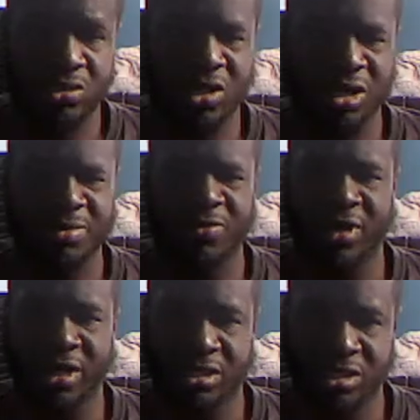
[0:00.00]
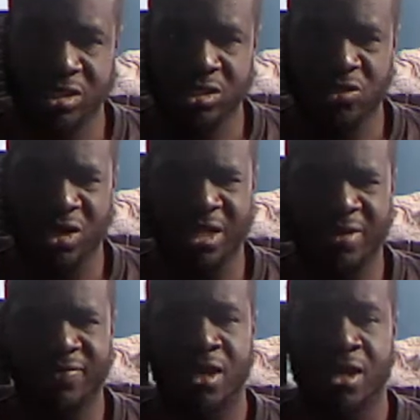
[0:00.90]
try to be righteous, try
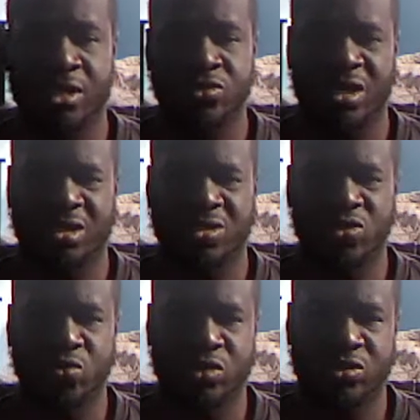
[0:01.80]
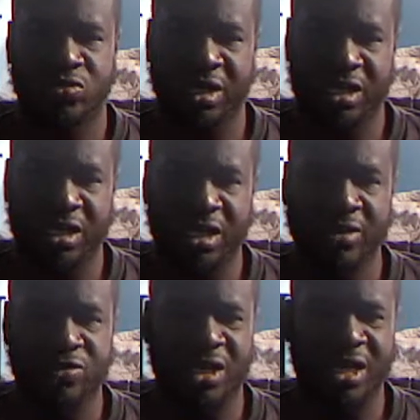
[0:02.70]
to do what's right in your
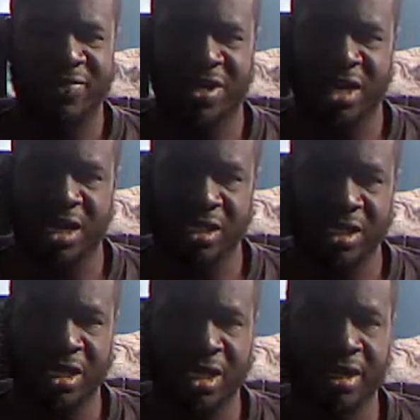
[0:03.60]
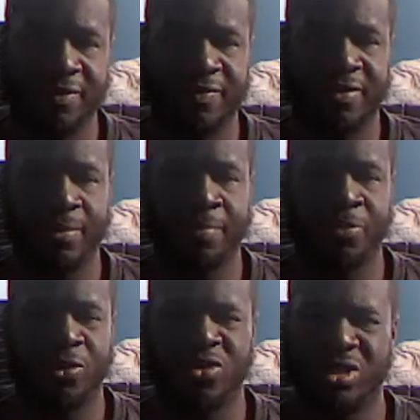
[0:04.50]
life, try to have God in your life.
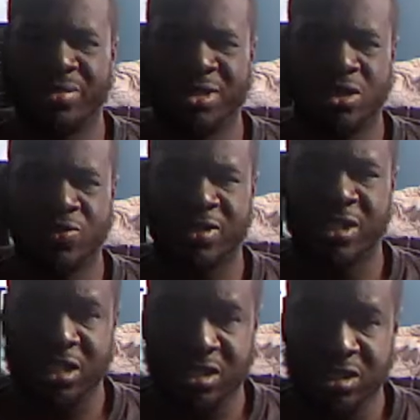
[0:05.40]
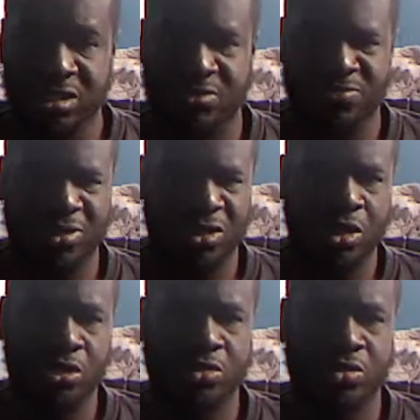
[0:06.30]
You don't need to be so religious.
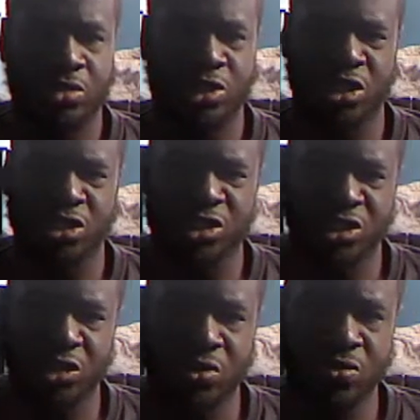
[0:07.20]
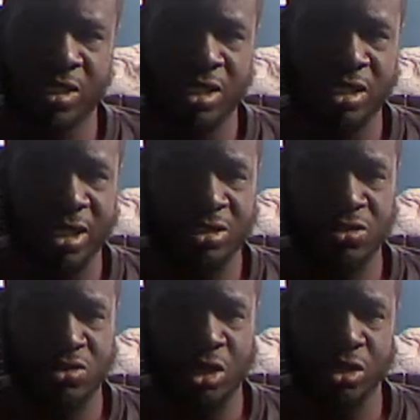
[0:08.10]
The church is you, not the actual
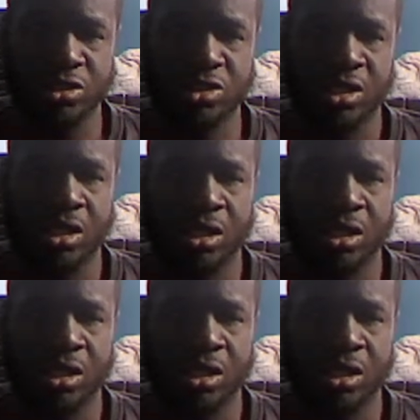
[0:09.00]
church.